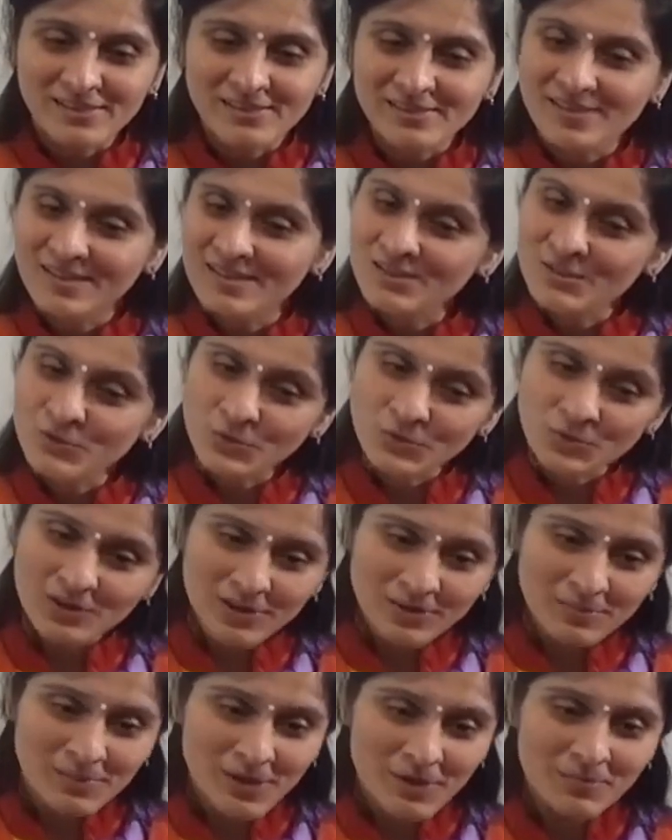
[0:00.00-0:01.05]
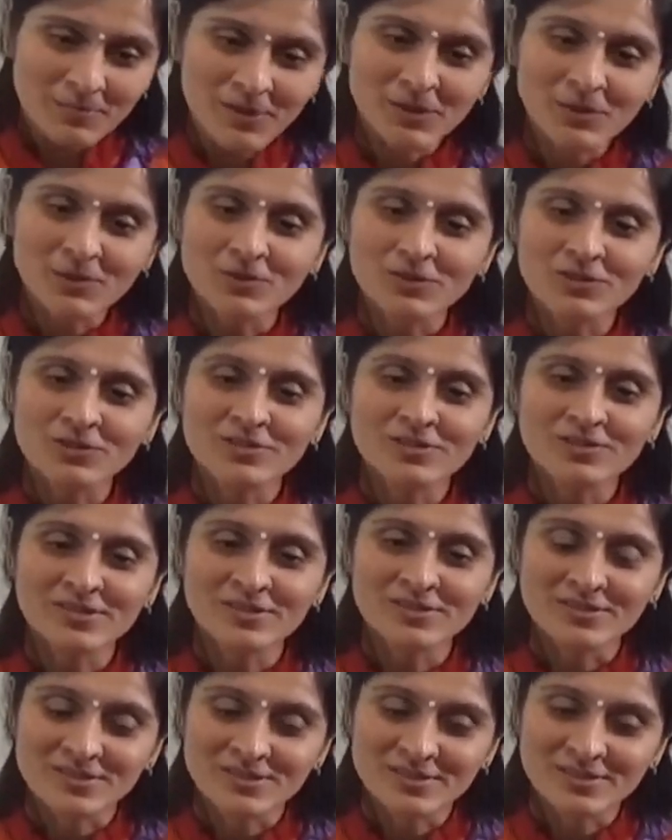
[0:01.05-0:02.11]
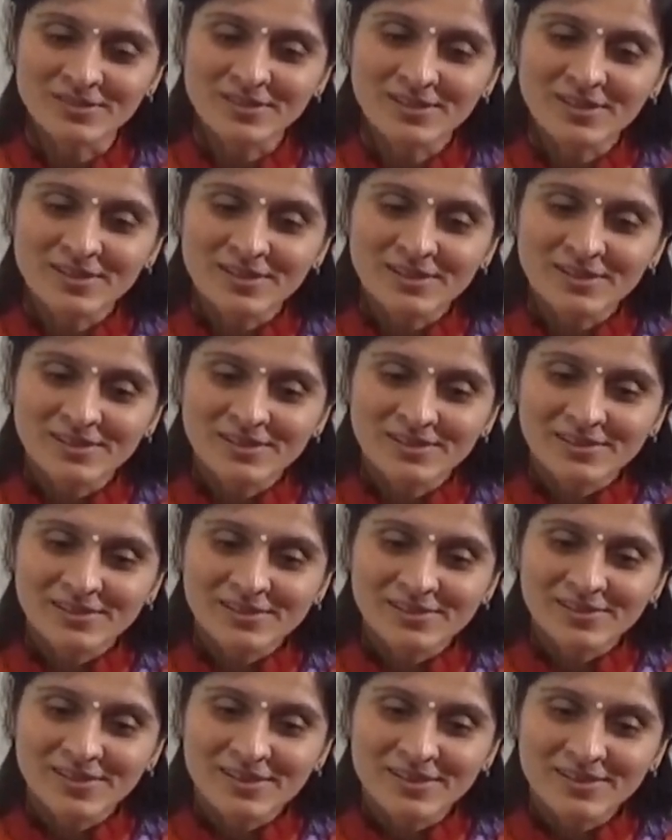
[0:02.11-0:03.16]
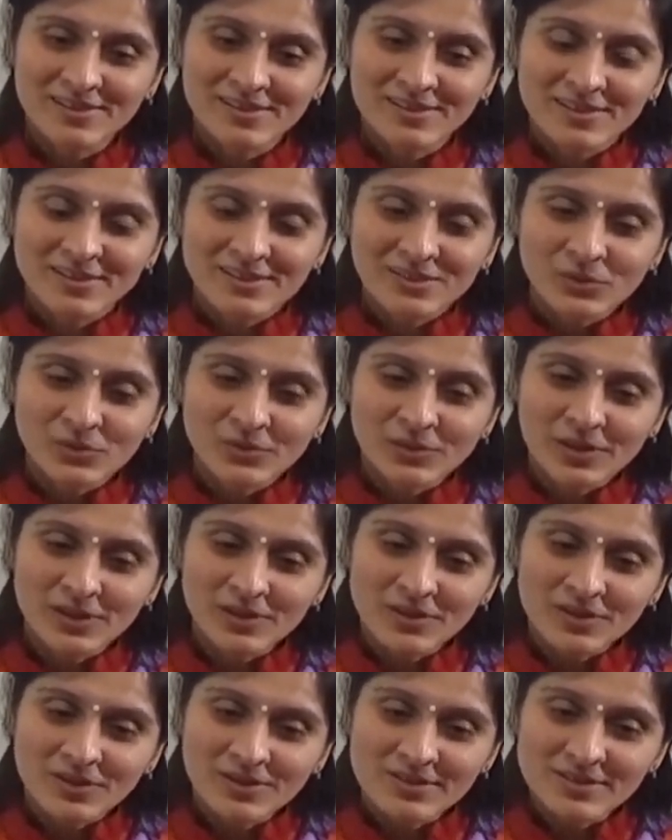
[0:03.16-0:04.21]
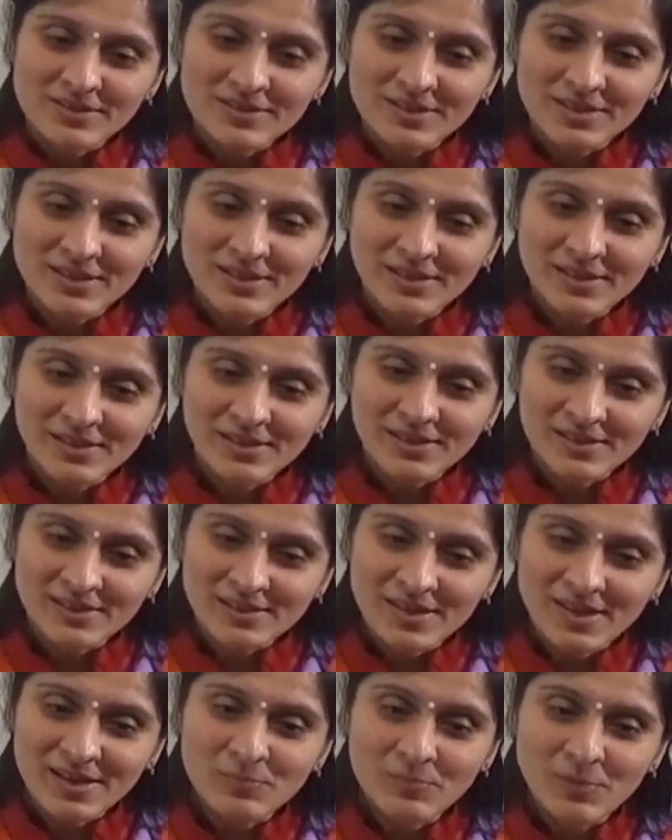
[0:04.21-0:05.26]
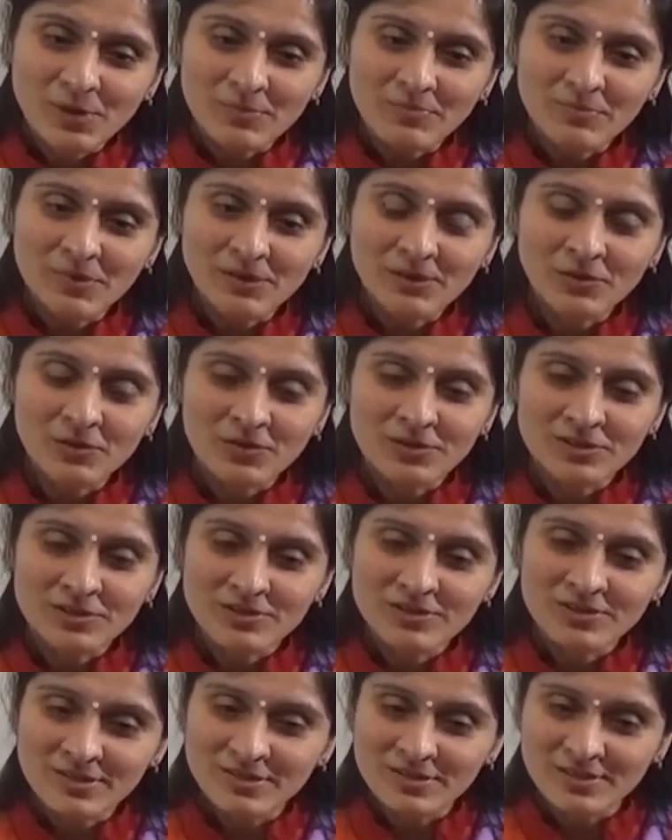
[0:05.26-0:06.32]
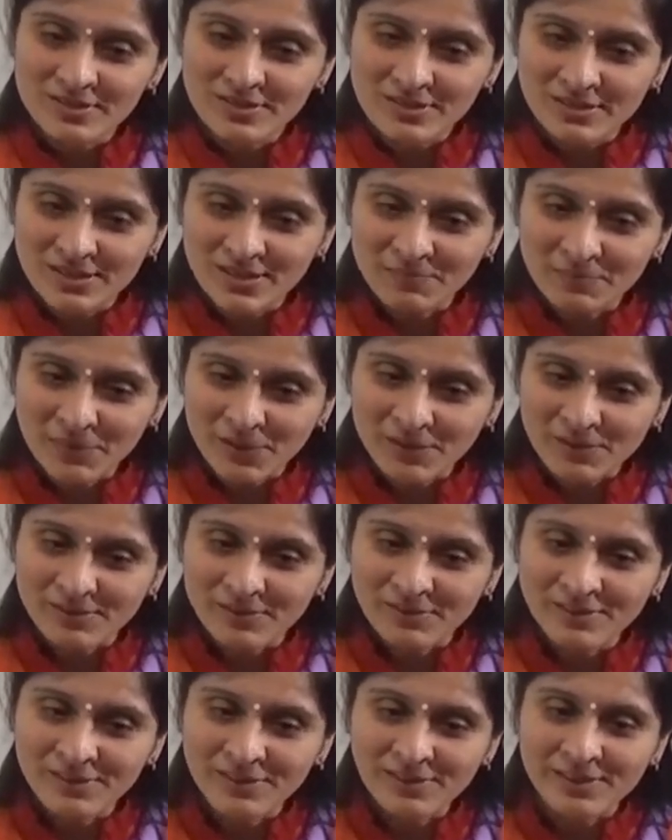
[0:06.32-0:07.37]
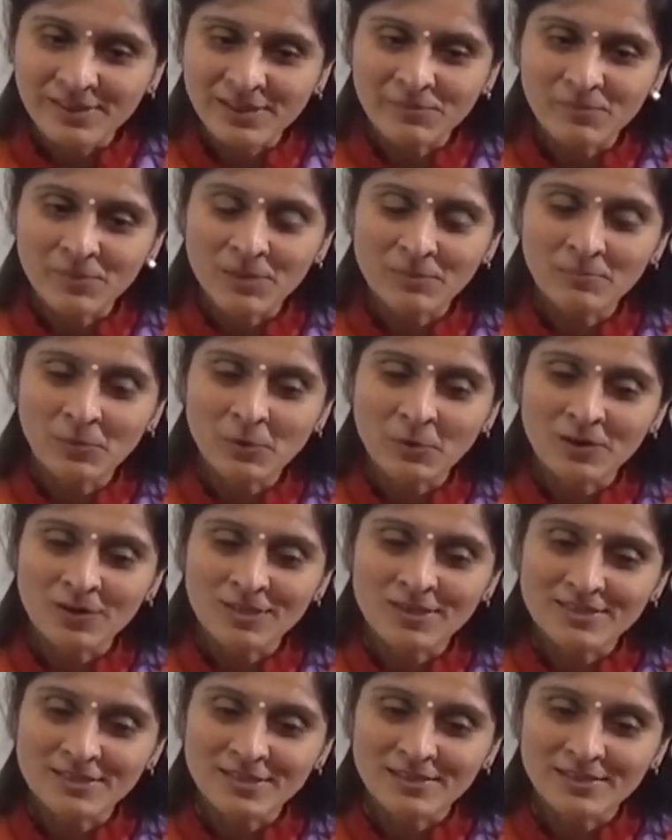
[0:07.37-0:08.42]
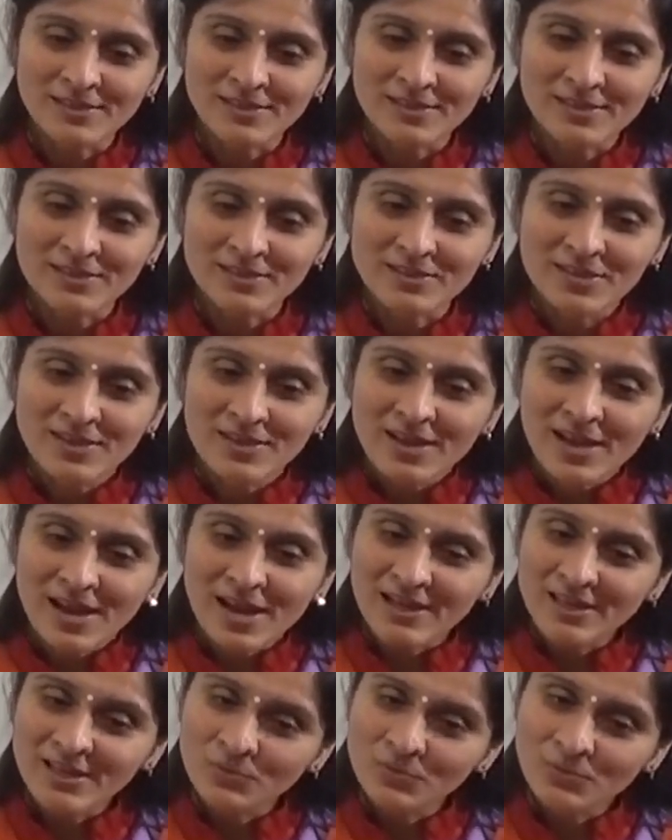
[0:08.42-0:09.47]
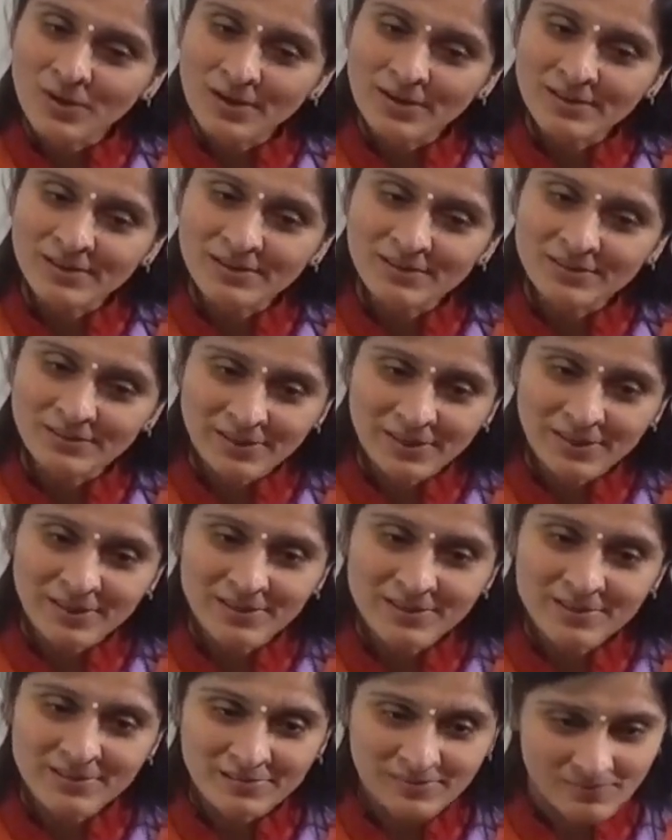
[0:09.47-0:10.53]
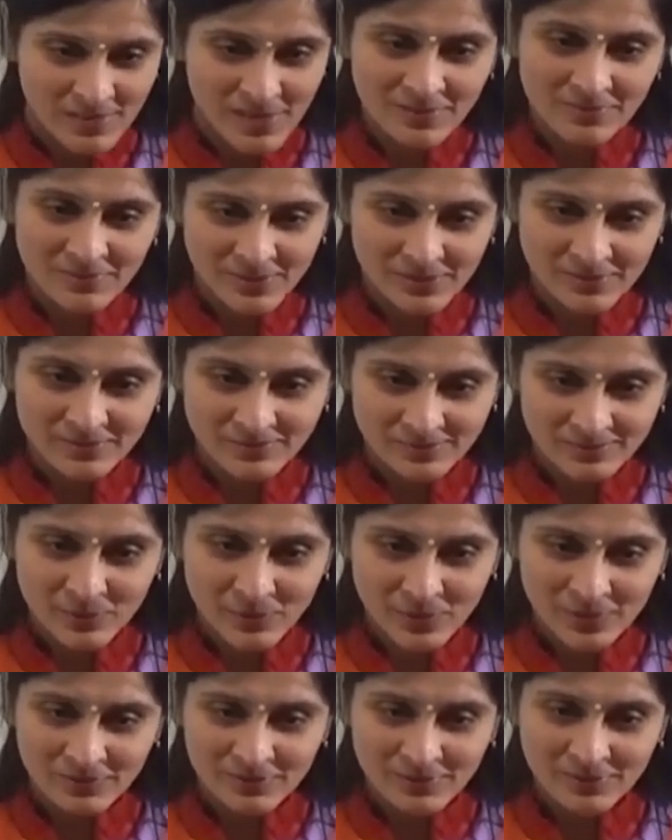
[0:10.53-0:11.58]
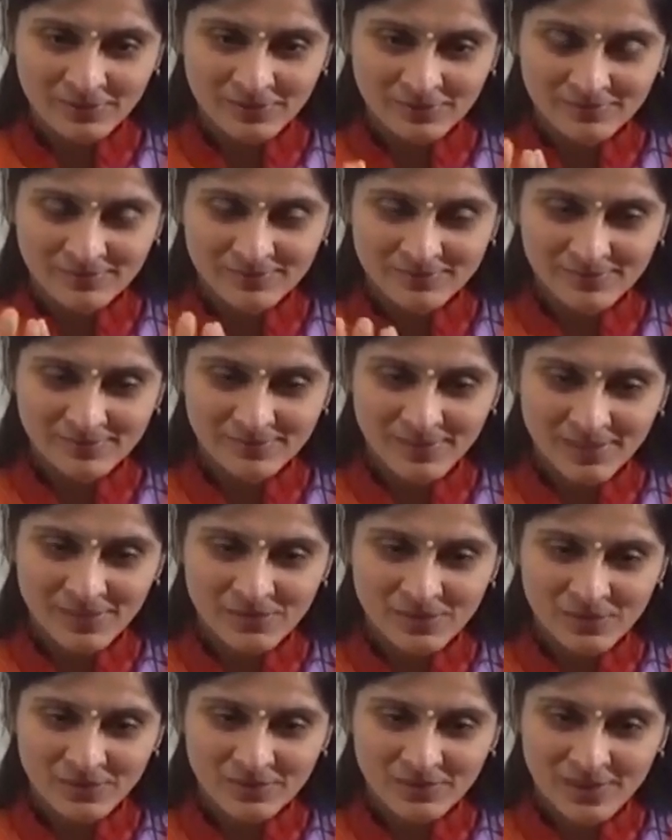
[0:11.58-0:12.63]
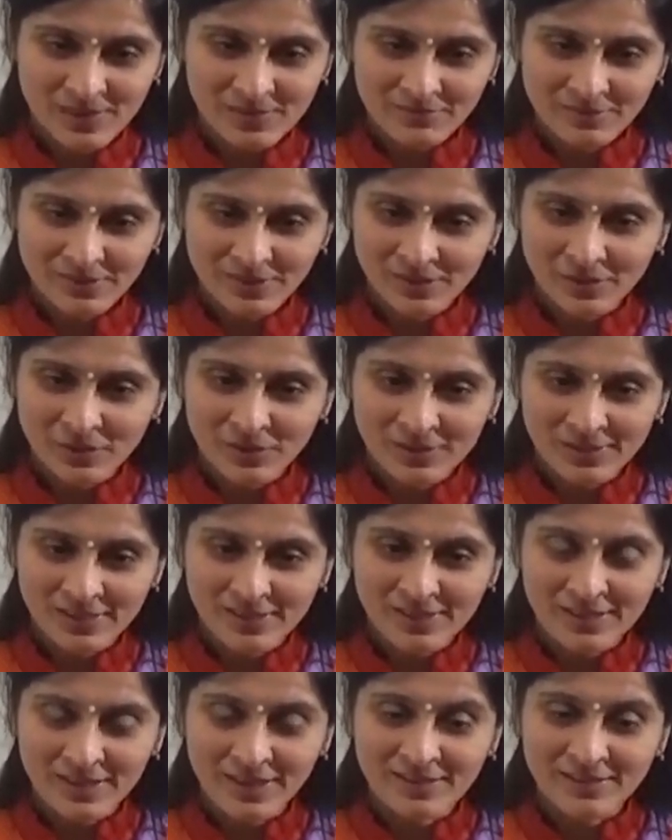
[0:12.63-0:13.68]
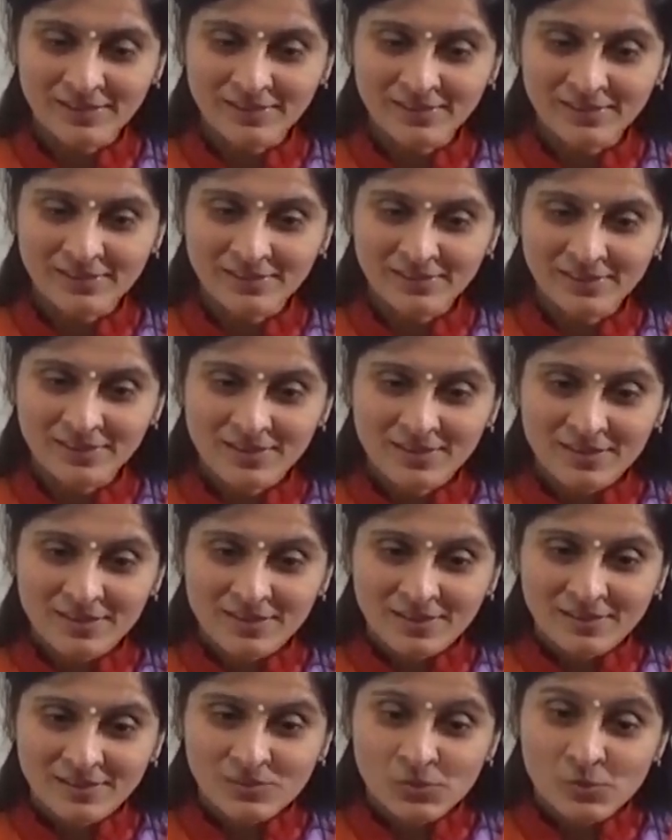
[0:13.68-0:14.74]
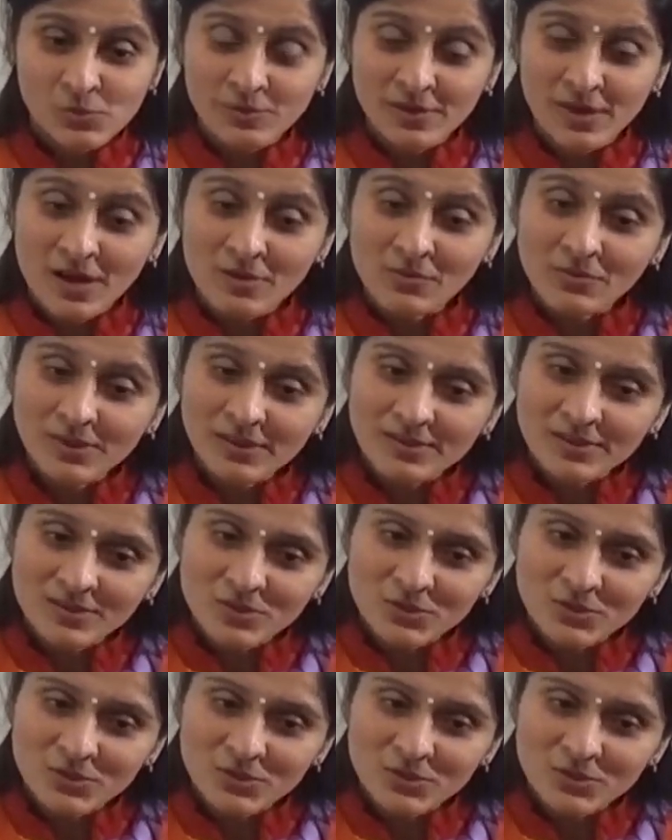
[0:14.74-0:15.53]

there is only Brahman consciousness. Yeah? You cannot say in that Brahman consciousness a Prakriti came up called Sandesh and it went away after whatever, after it got enlightened. So now it does